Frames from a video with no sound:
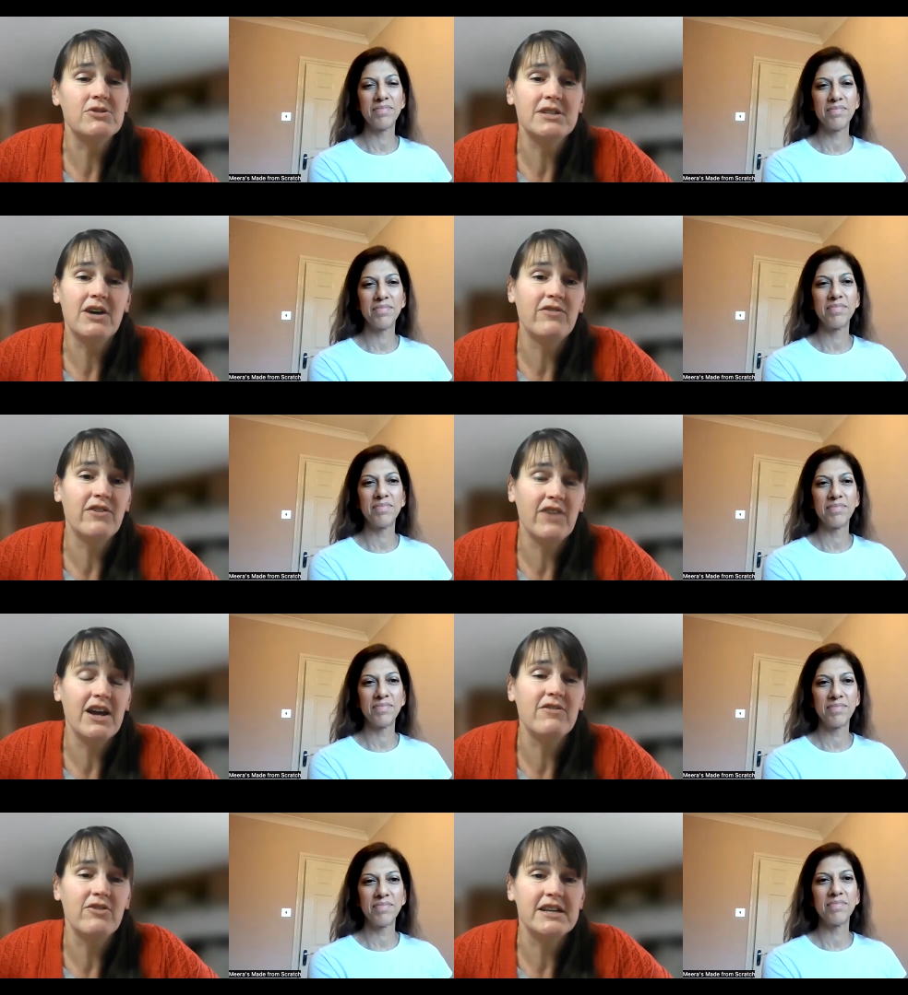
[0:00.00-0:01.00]
Speaker 1: do yourself a
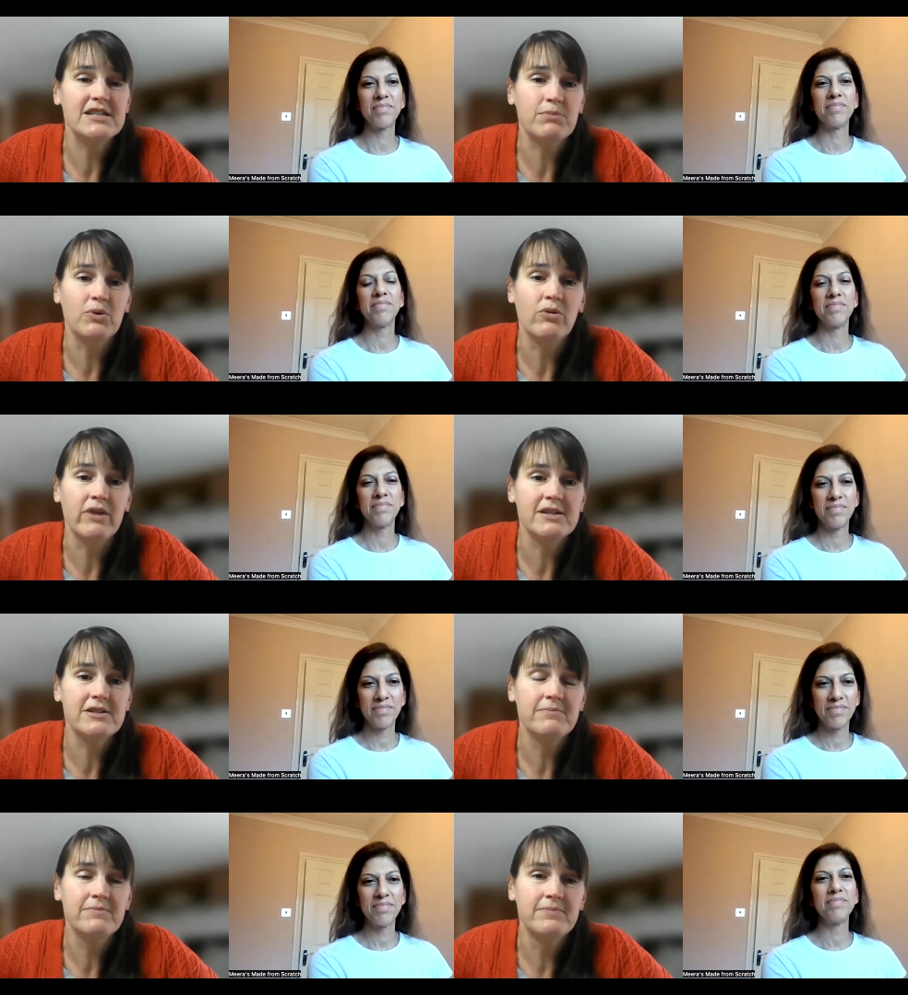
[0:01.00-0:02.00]
favor and explore it.
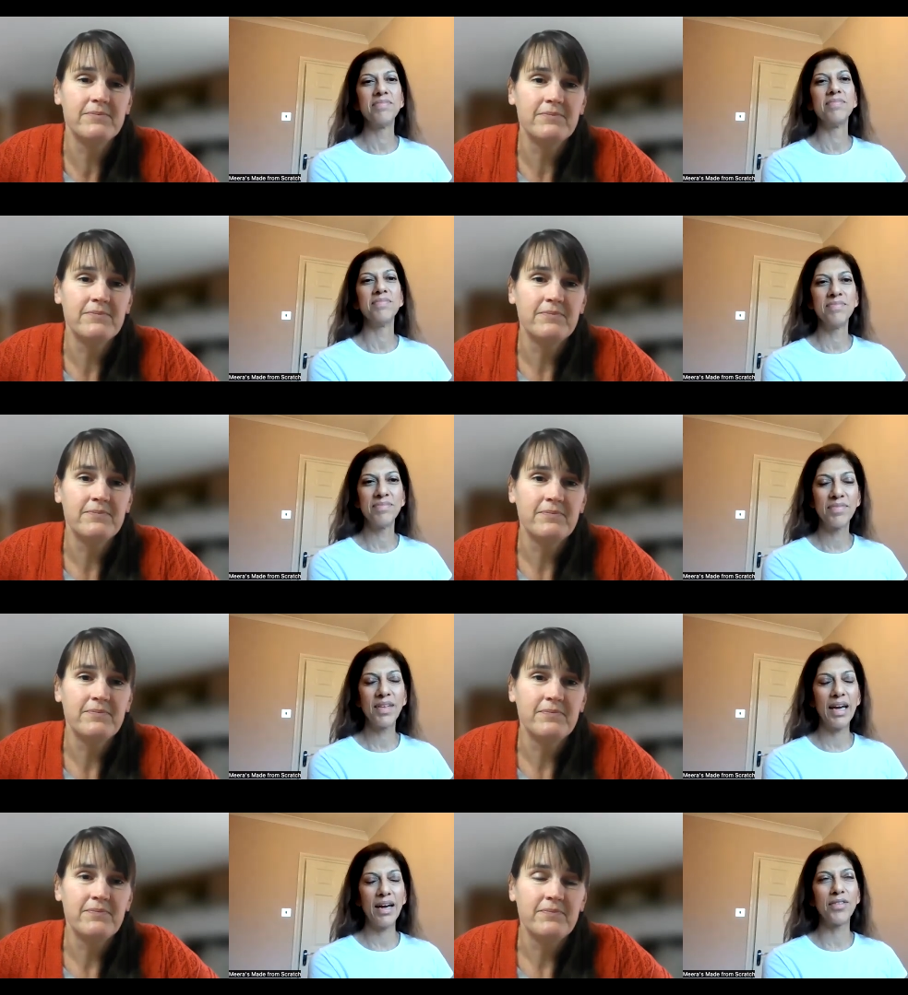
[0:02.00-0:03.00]
Speaker 2: Mm.
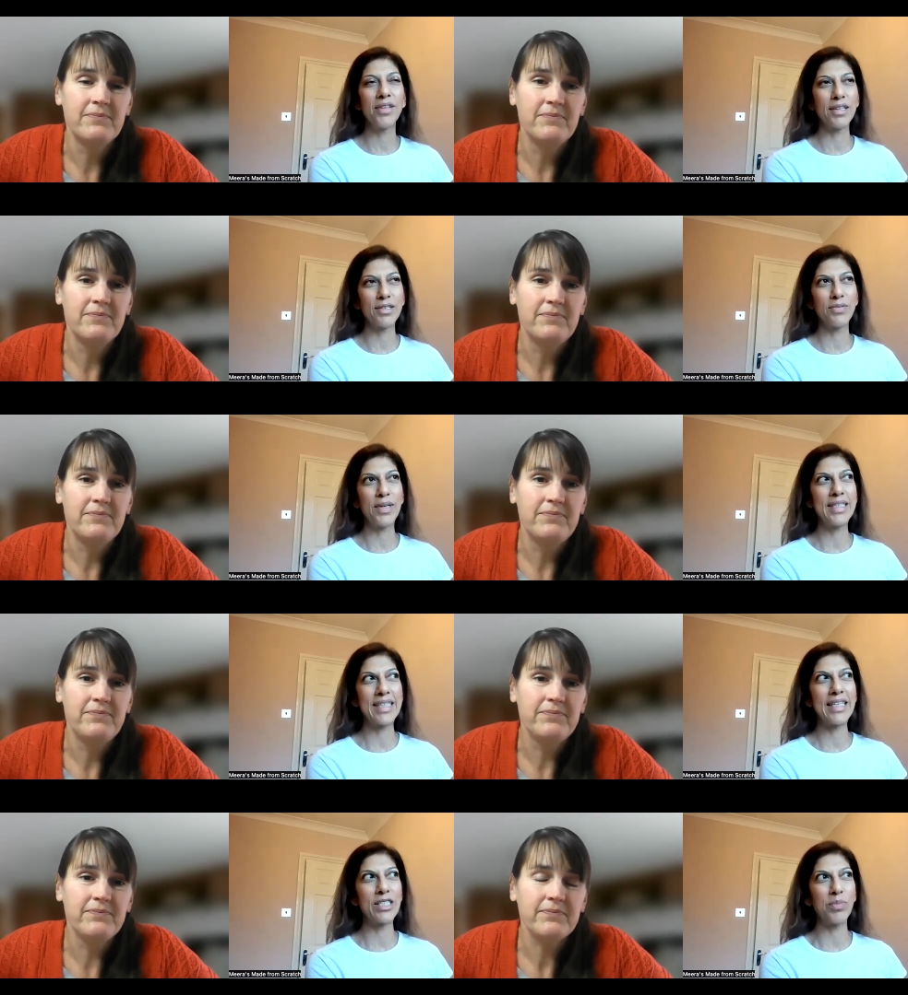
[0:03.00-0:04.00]
Yeah, I think that's a really
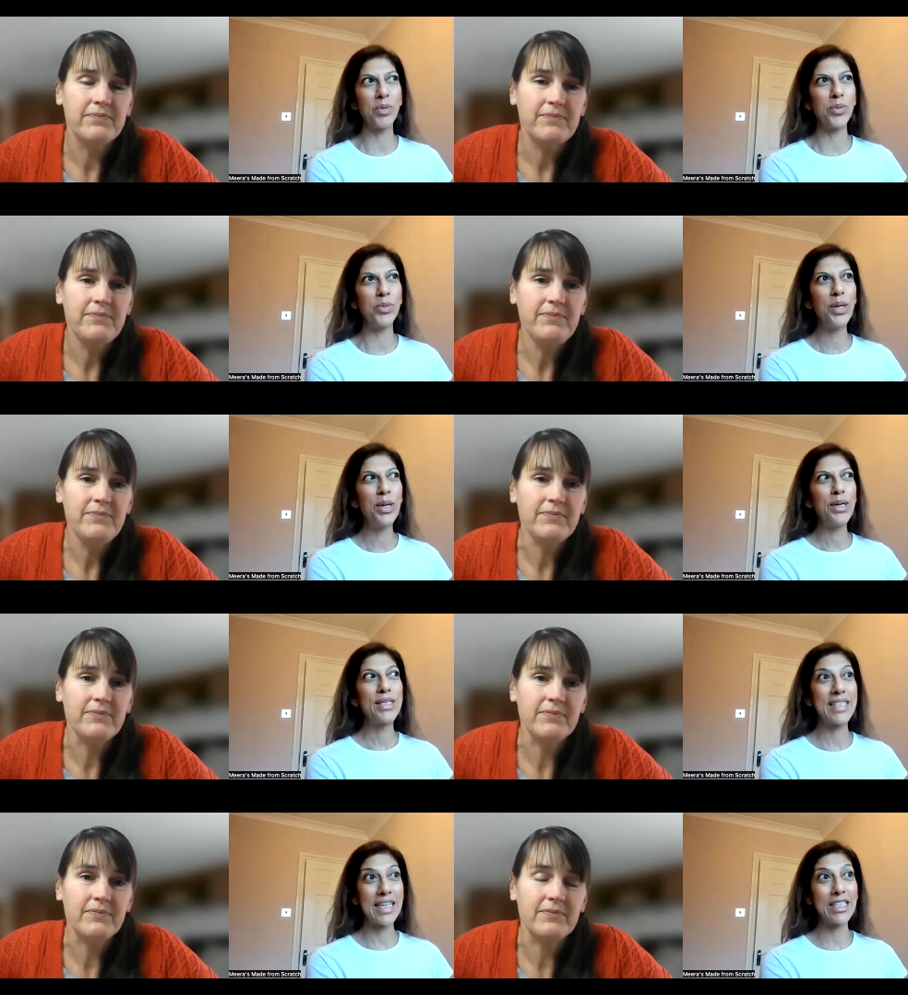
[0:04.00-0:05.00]
sensible
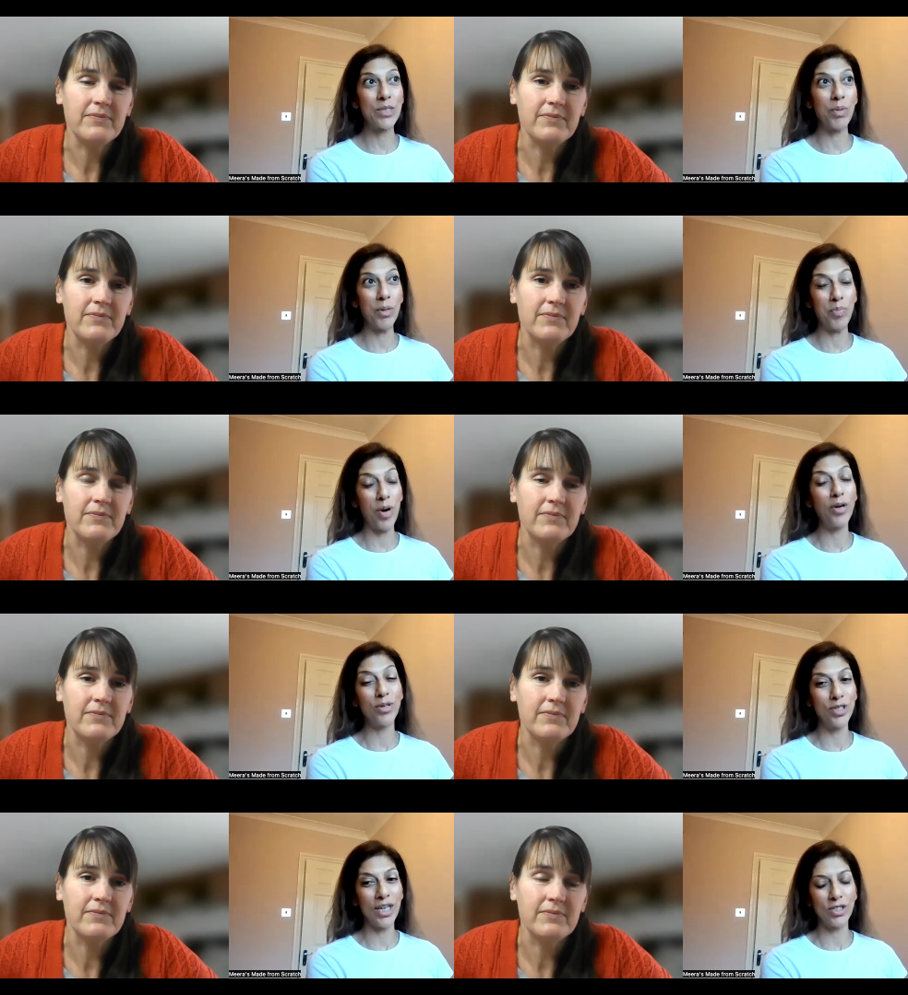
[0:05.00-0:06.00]
sensible
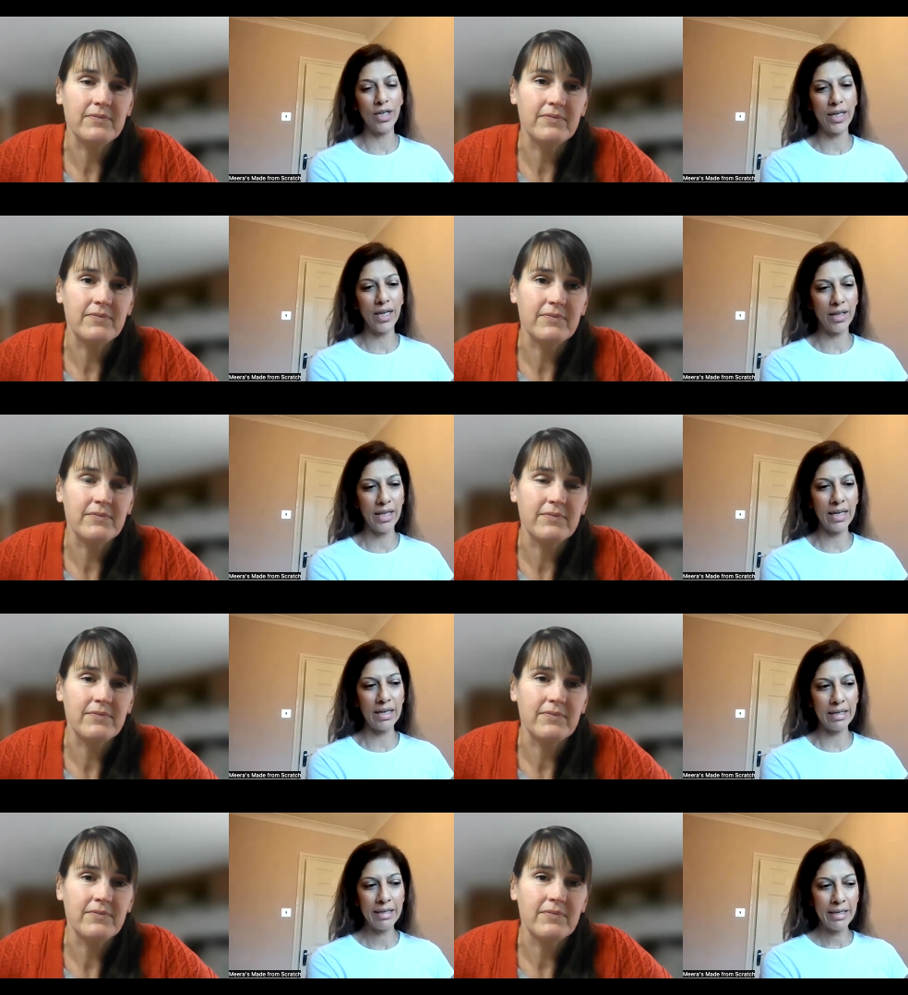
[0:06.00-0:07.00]
approach. Actually, I
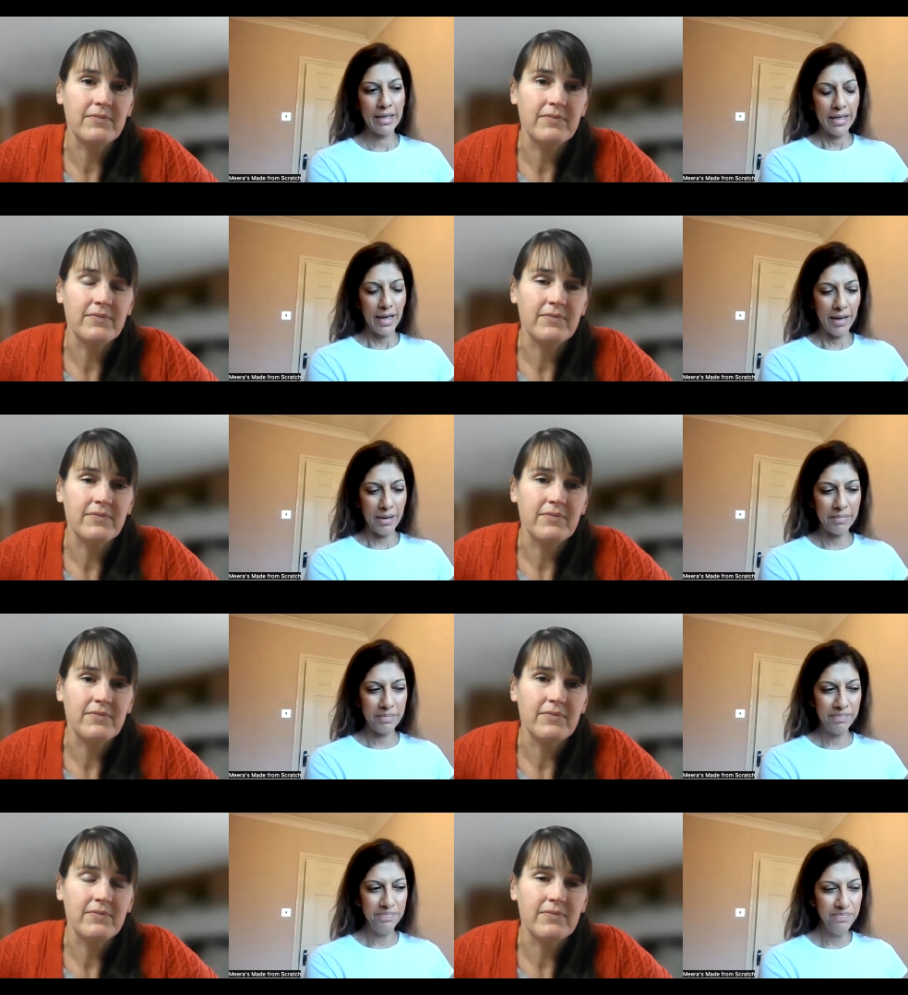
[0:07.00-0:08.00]
think
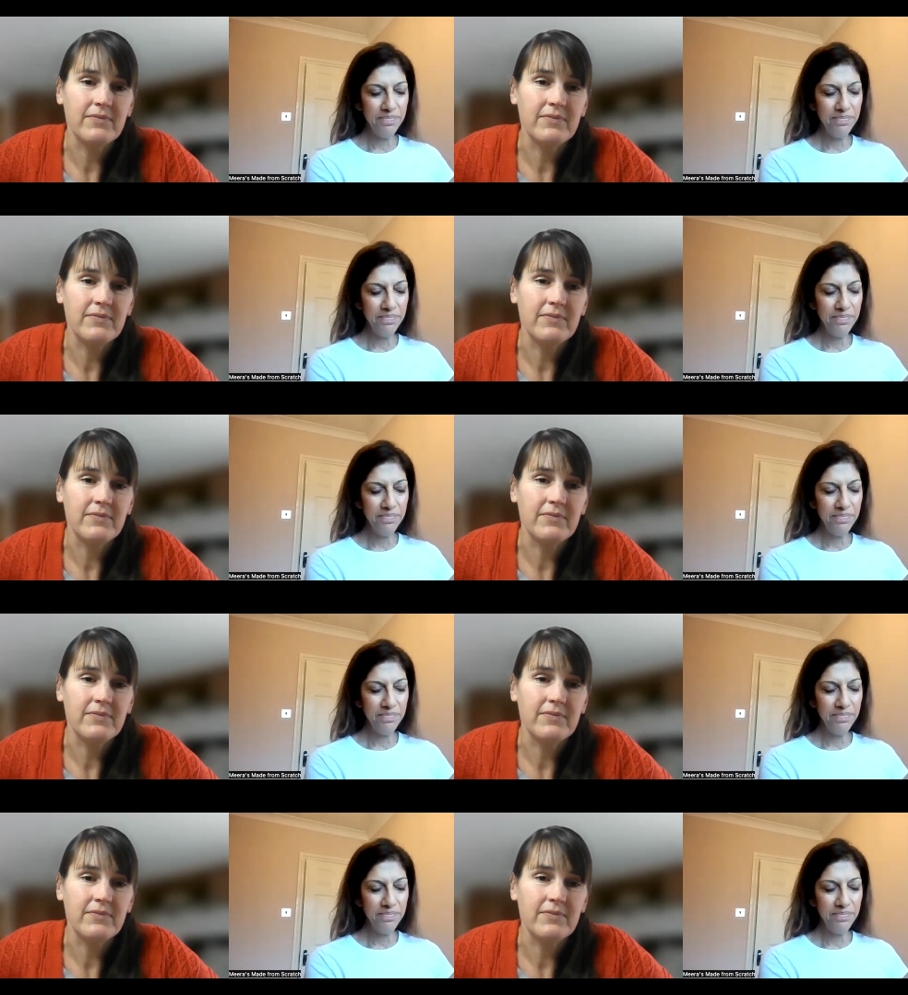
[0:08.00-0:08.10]
um,